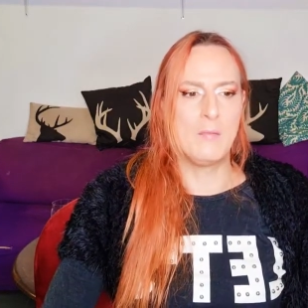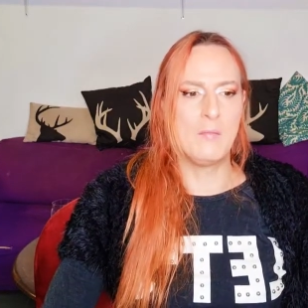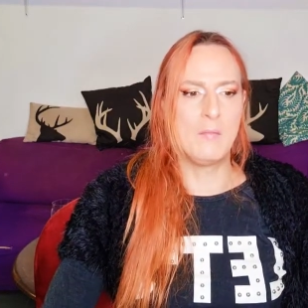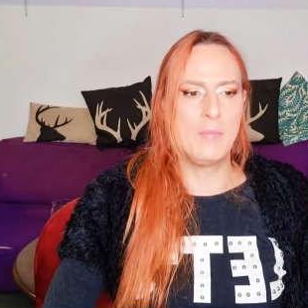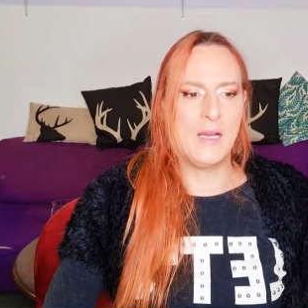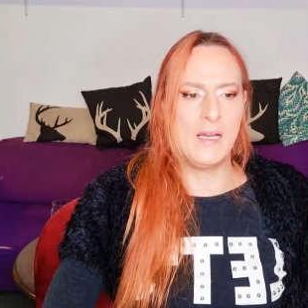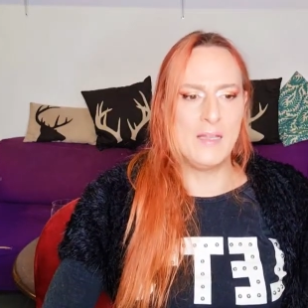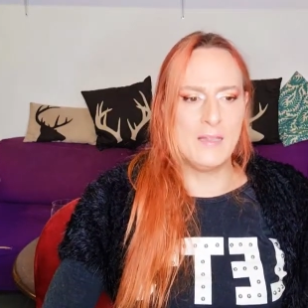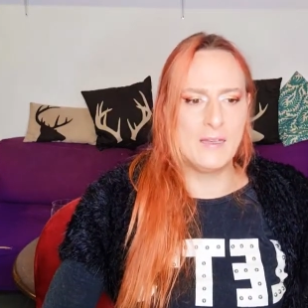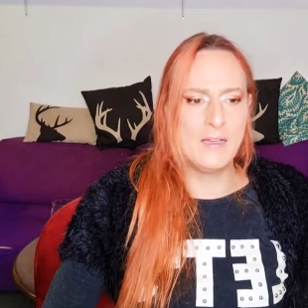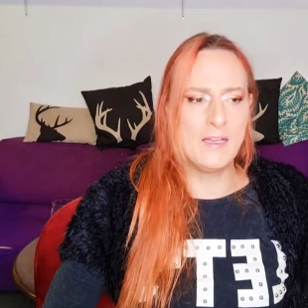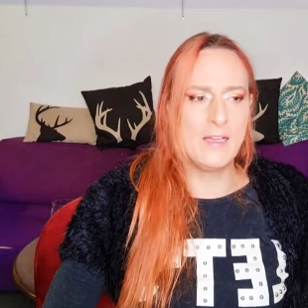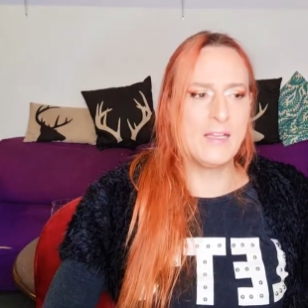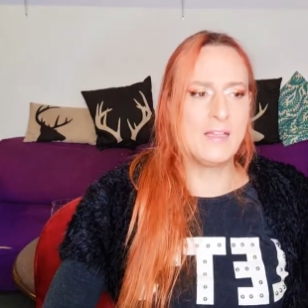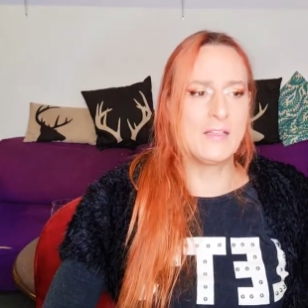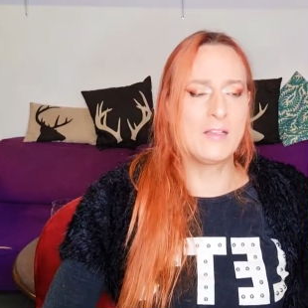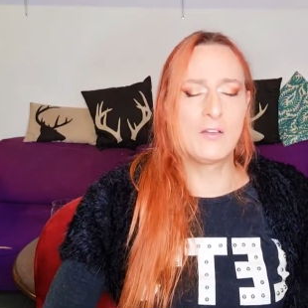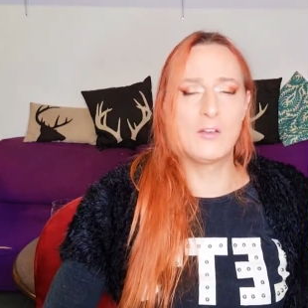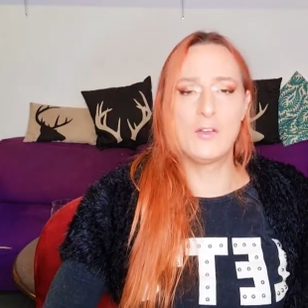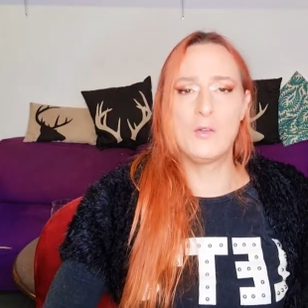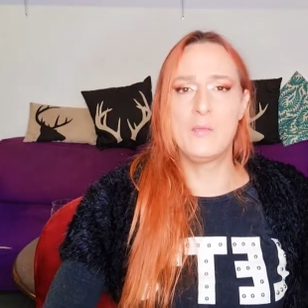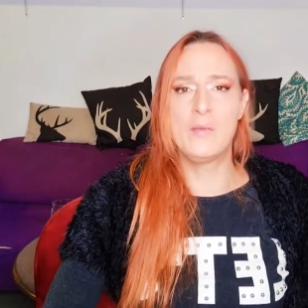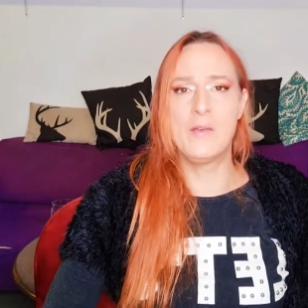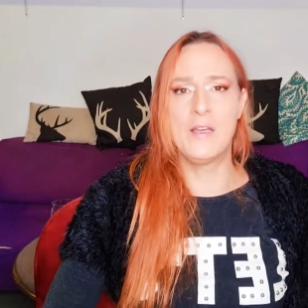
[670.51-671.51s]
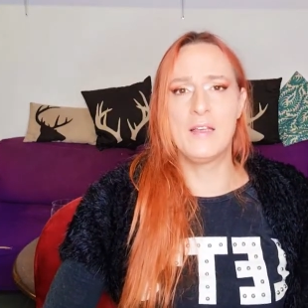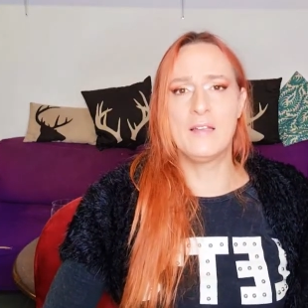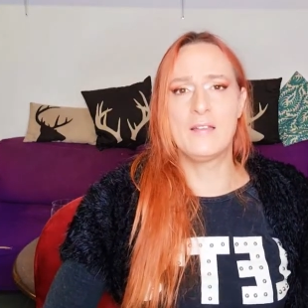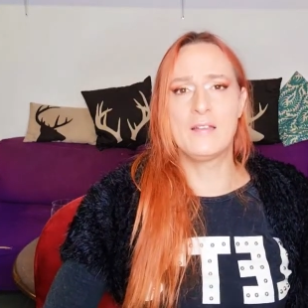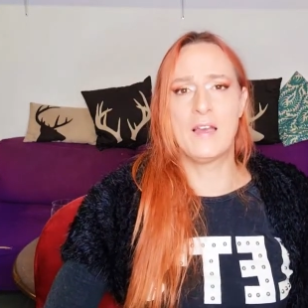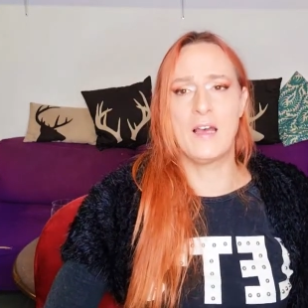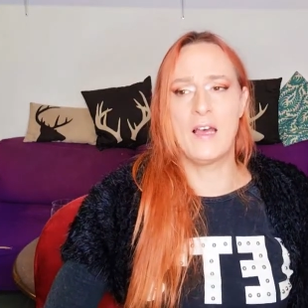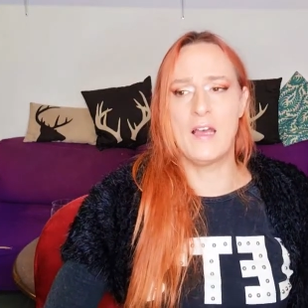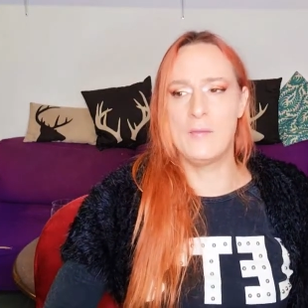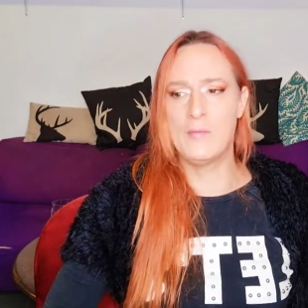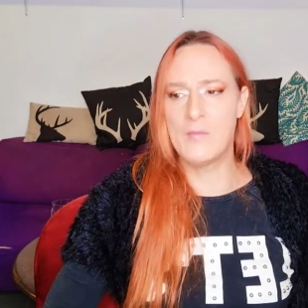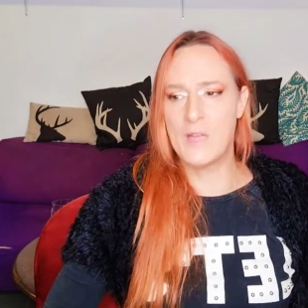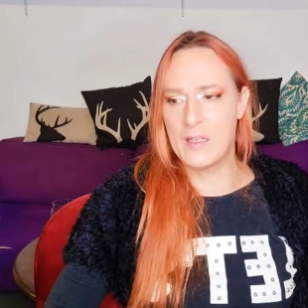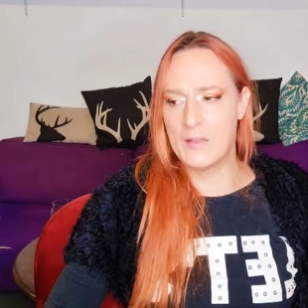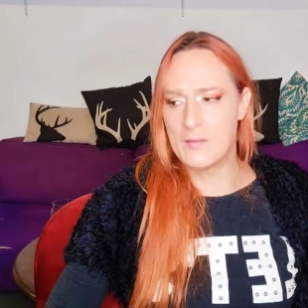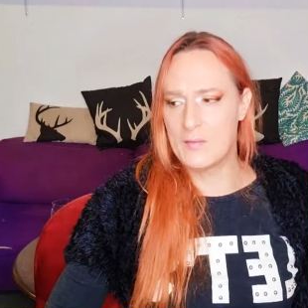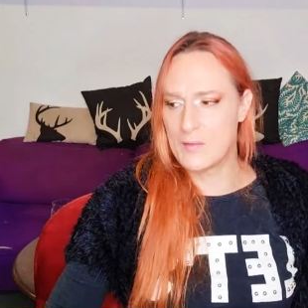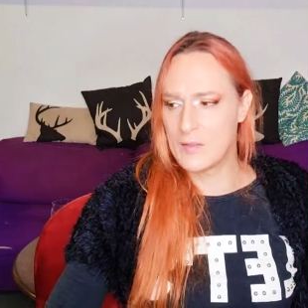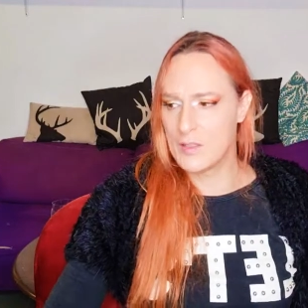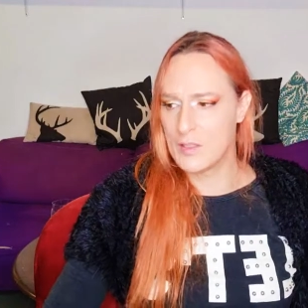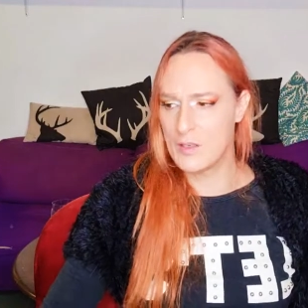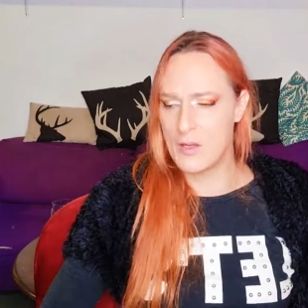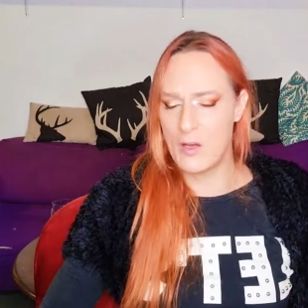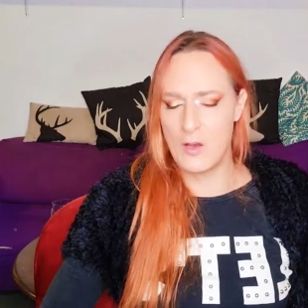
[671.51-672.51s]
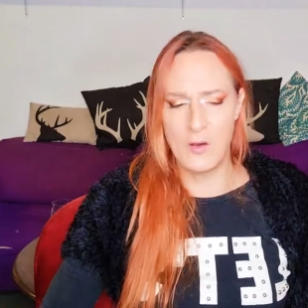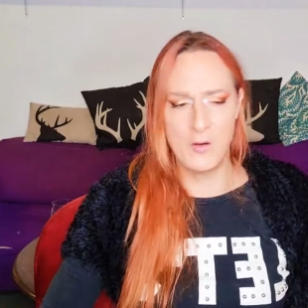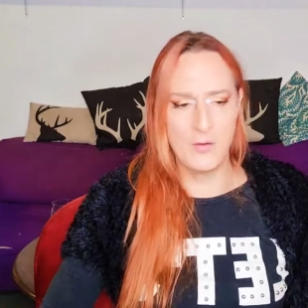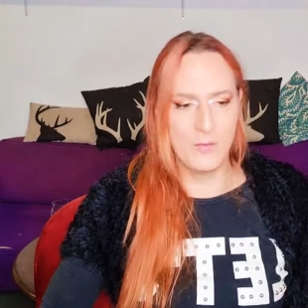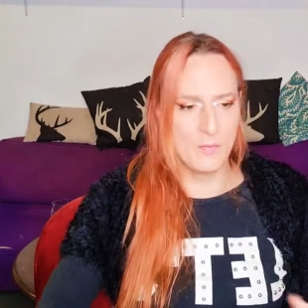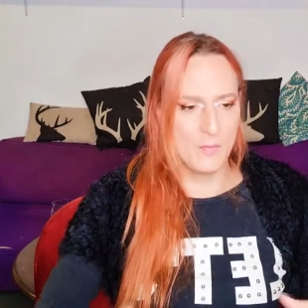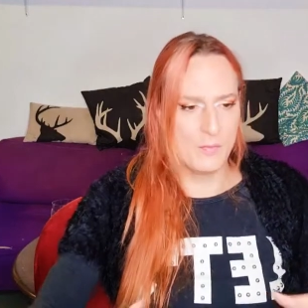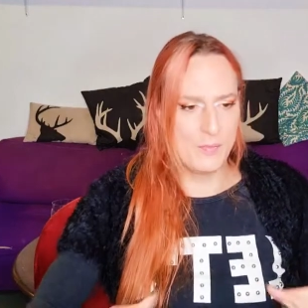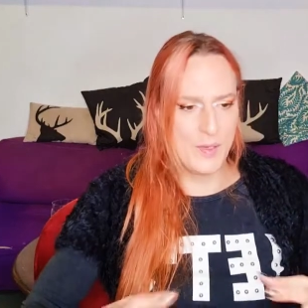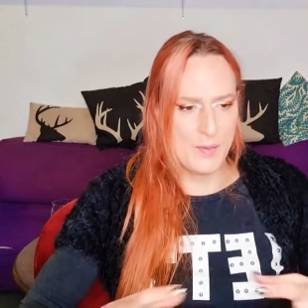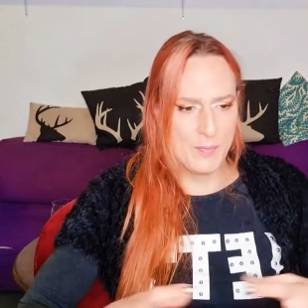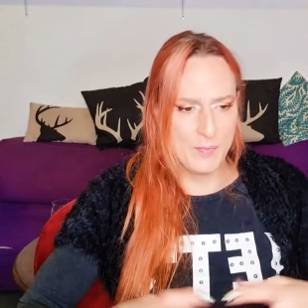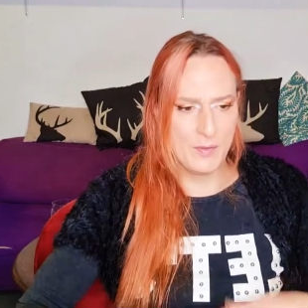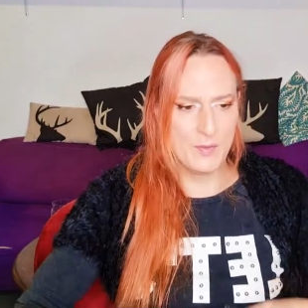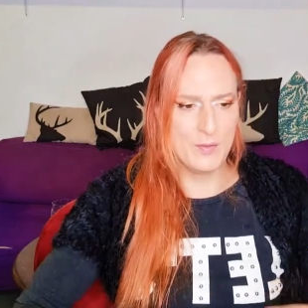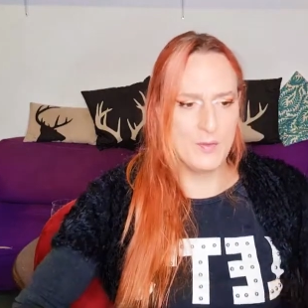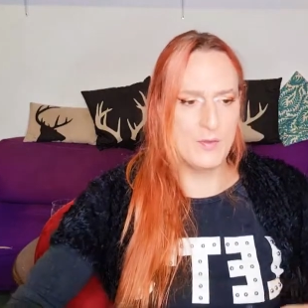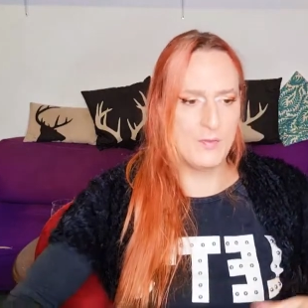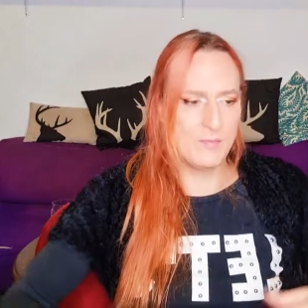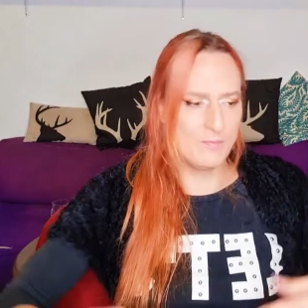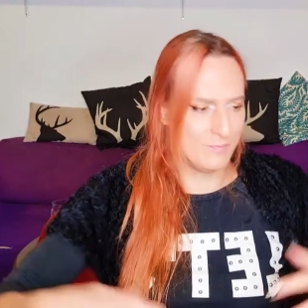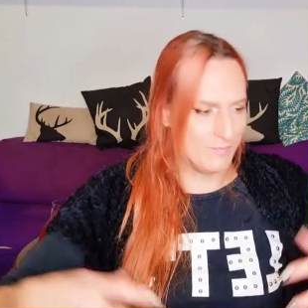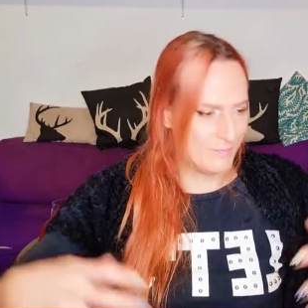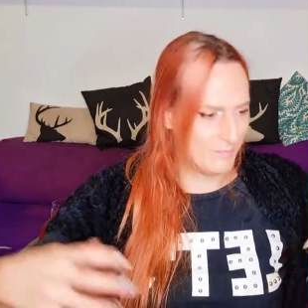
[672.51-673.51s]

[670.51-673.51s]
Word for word: But it could be a time that, you know, people